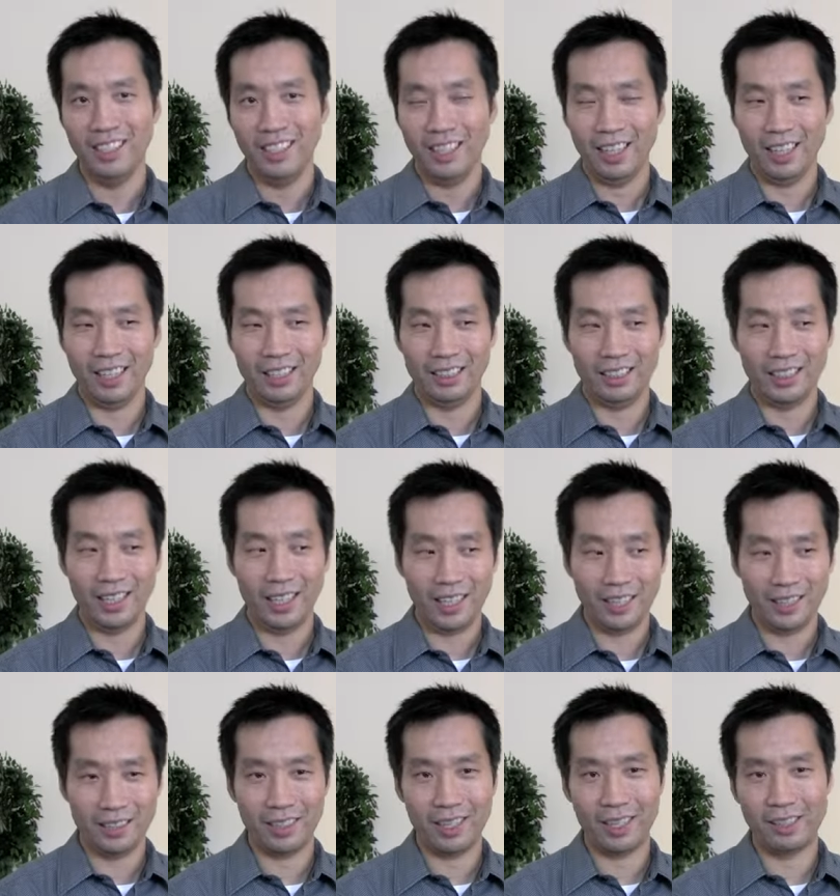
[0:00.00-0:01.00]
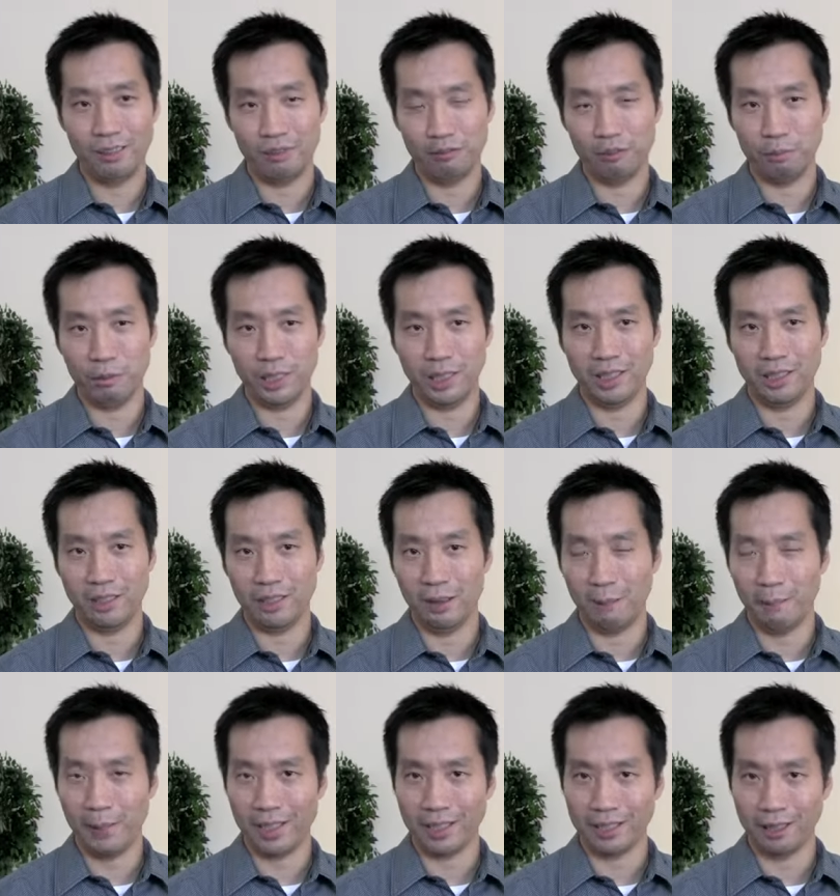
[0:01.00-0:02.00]
and take that information and
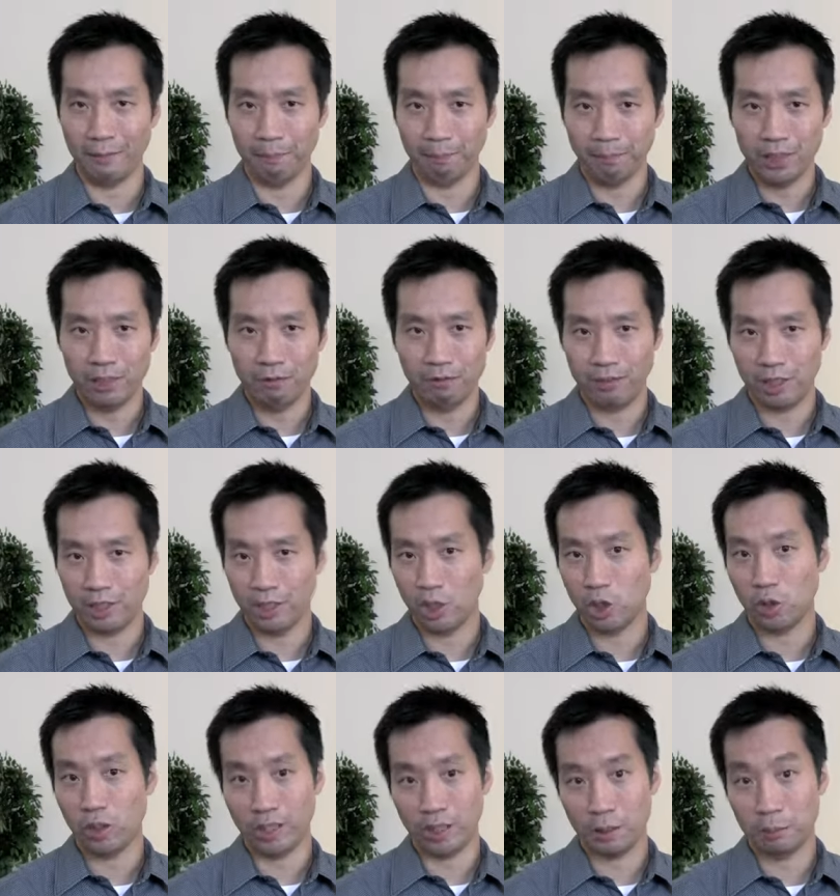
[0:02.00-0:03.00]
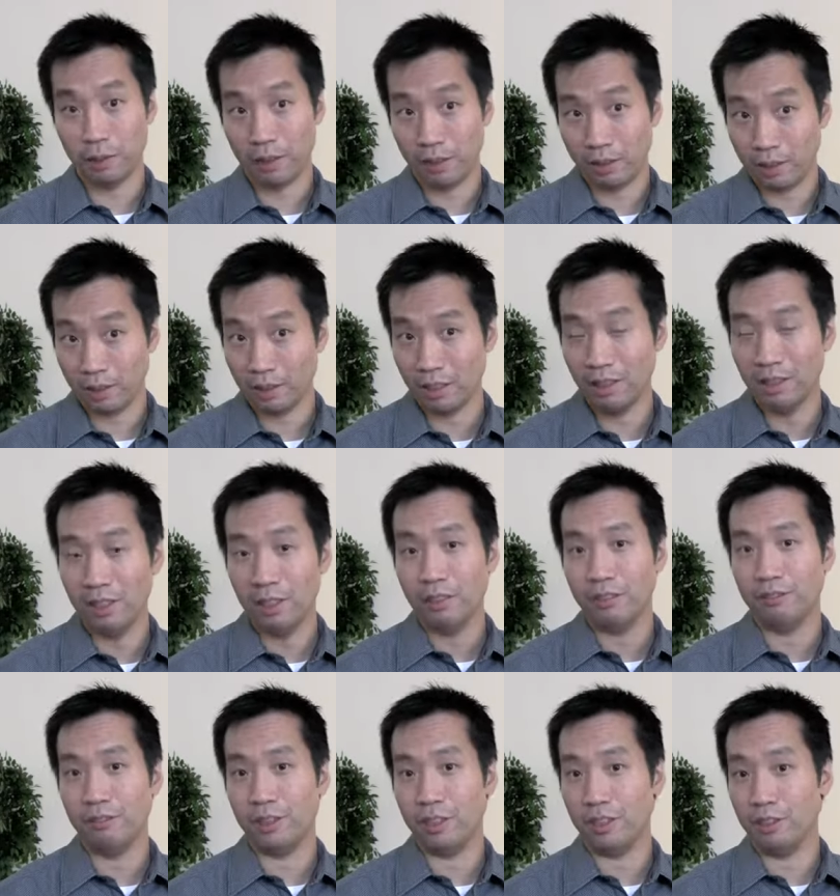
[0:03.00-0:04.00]
make it very transparent,
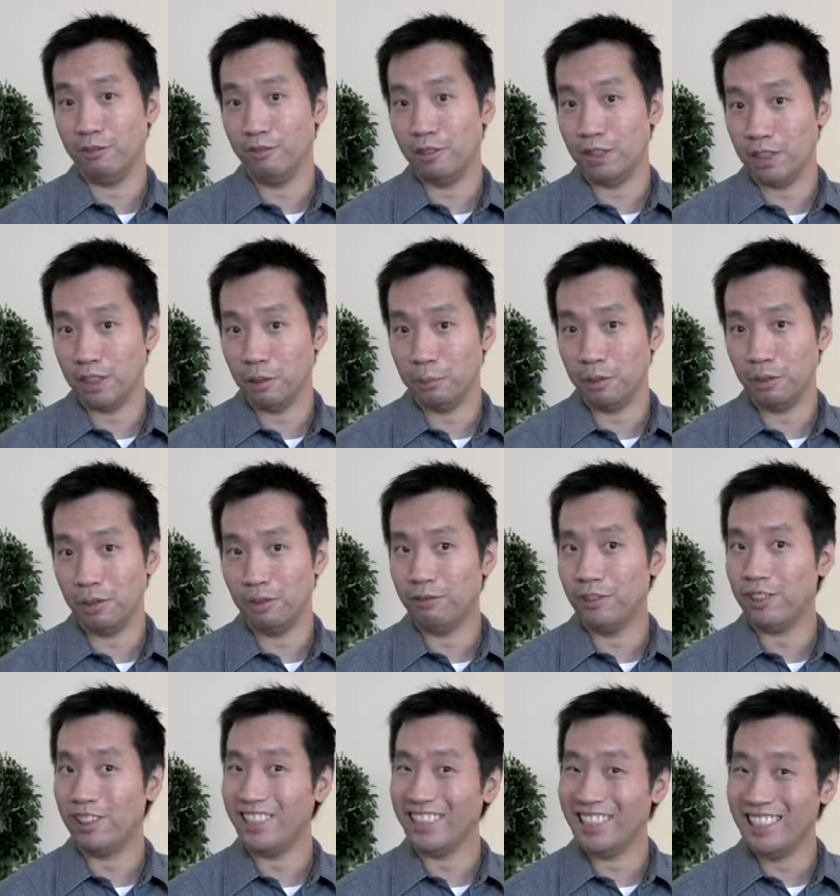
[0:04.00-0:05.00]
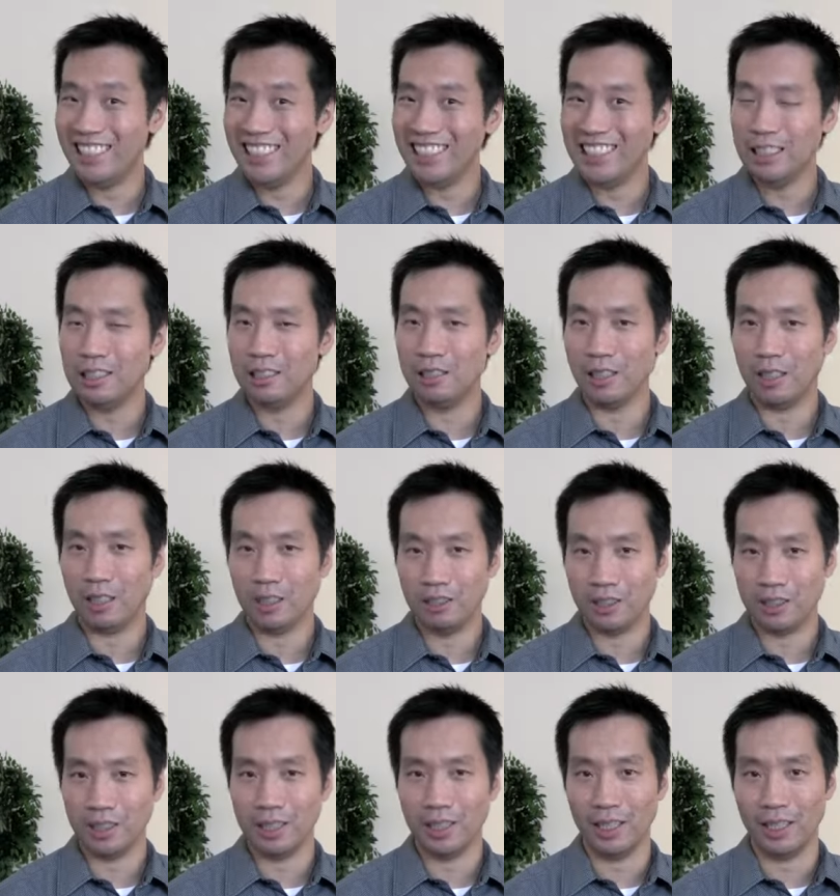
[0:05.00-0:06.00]
very visible, very easy to
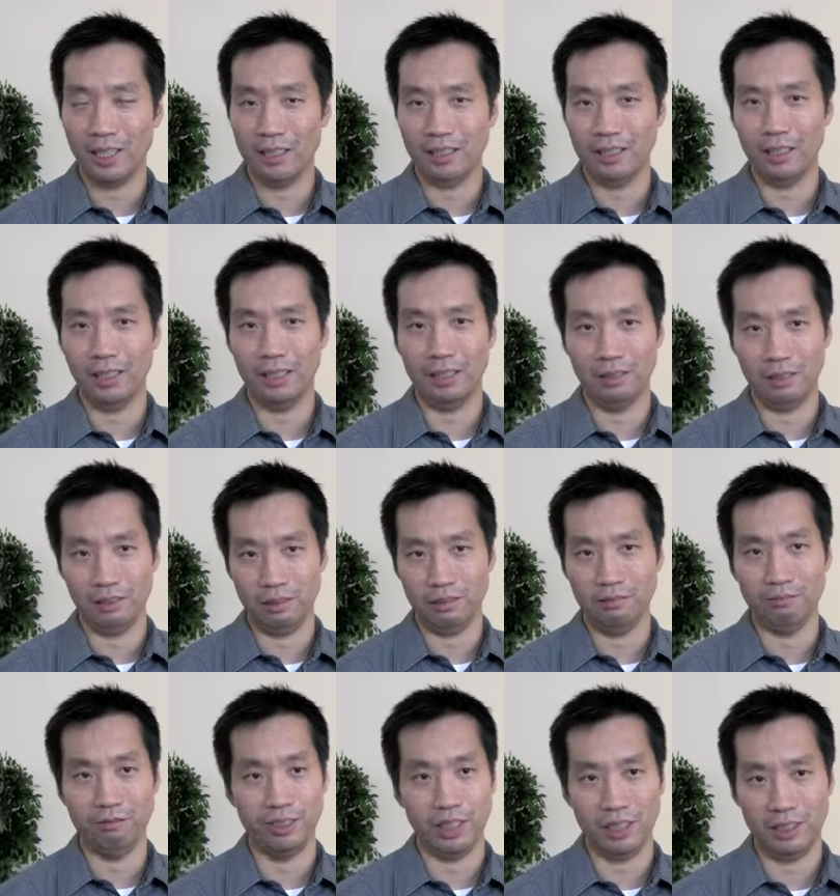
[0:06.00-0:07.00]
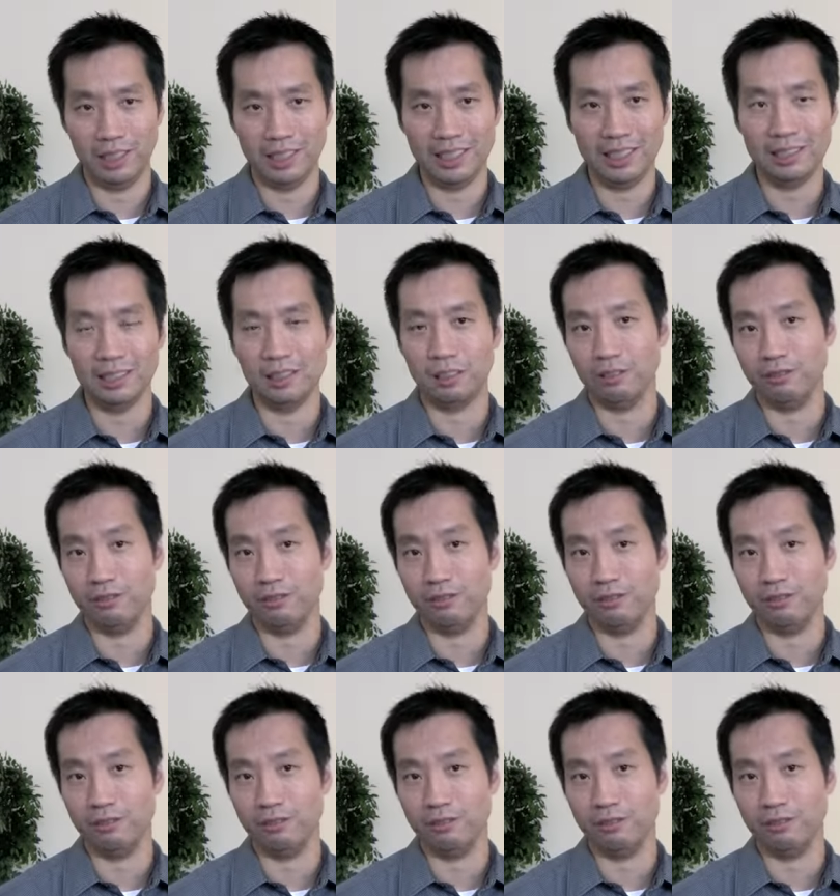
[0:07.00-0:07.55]
understand, and very easy to